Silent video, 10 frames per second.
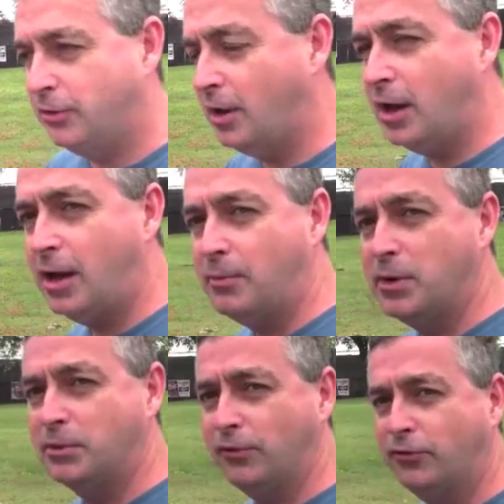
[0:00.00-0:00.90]

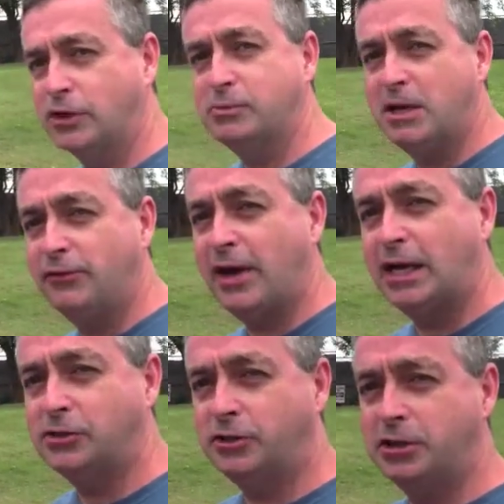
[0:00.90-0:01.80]
We were the first
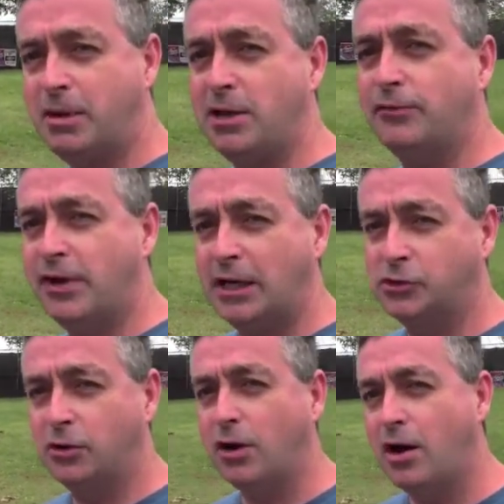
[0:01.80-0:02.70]
manufacturer to
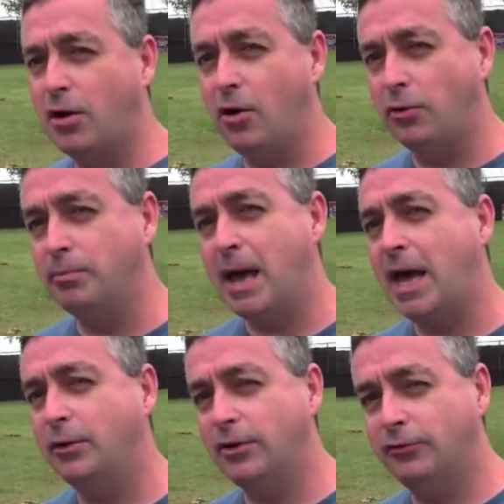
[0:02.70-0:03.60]
manufacture our own
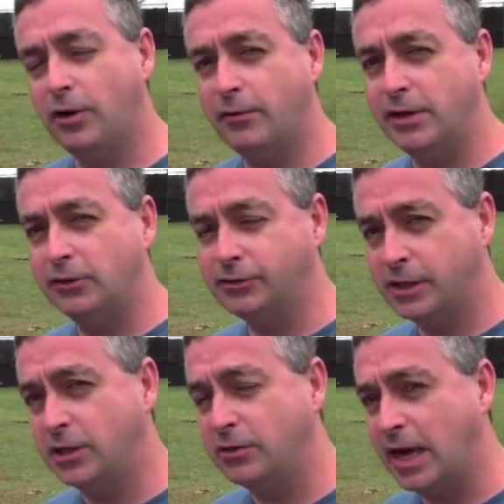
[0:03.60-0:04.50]
batteries for our vehicles
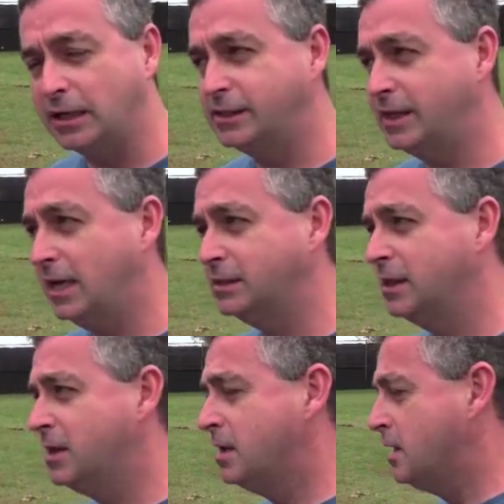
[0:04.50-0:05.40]
in the United States.
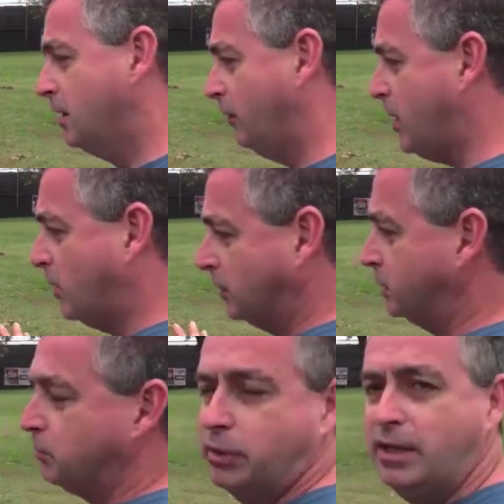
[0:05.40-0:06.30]
The vehicle is
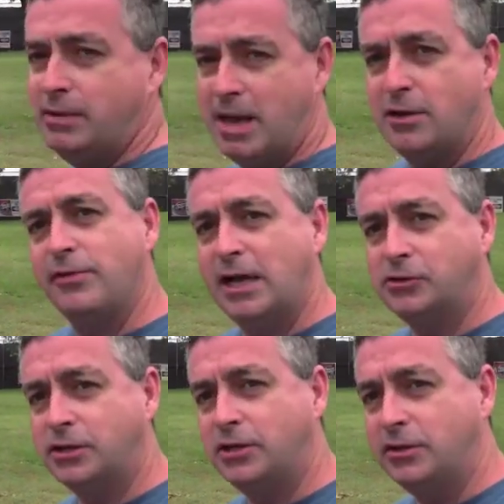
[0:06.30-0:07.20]
completely
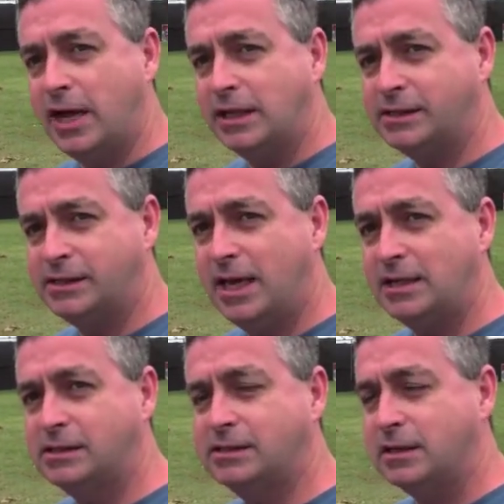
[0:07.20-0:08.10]
manufactured in the United
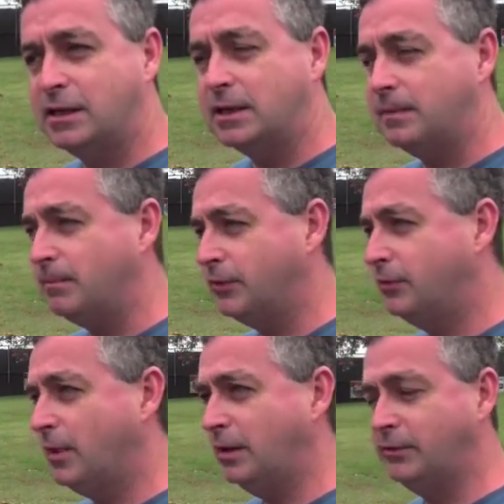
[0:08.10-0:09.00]
States.
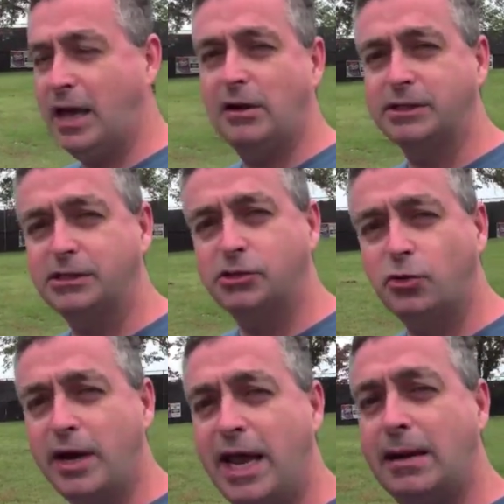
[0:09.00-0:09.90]
It's at our
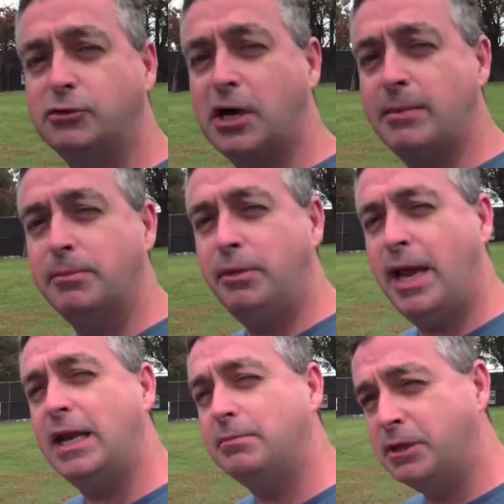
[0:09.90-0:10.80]
Detroit Hamtramck
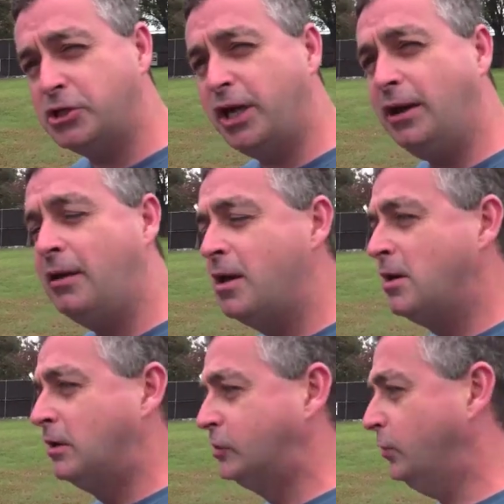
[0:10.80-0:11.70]
plant in
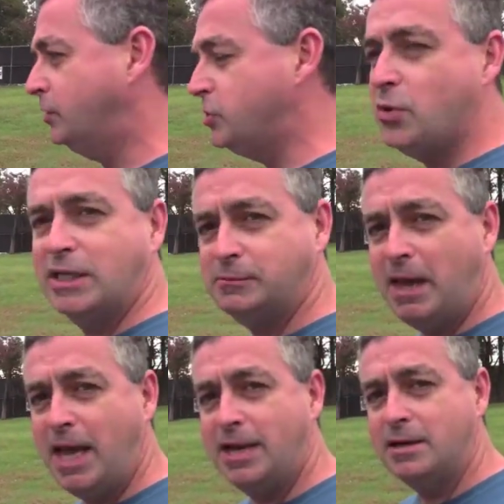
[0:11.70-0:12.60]
Michigan, so it's U.S.
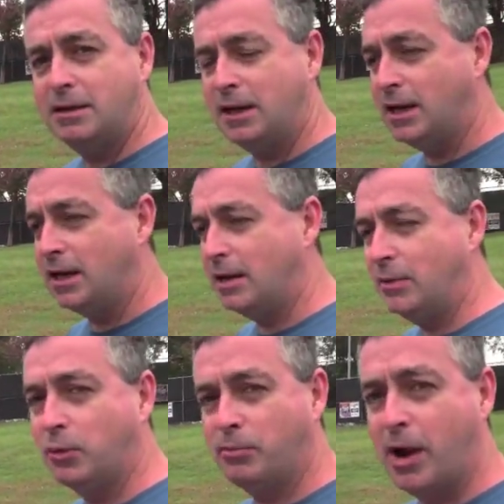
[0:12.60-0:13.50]
made,
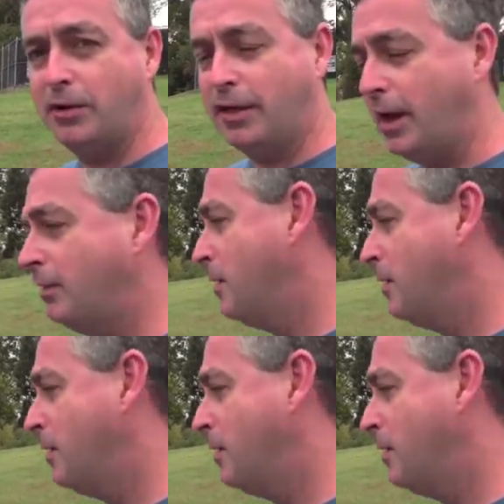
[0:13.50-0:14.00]
and we're proud of that.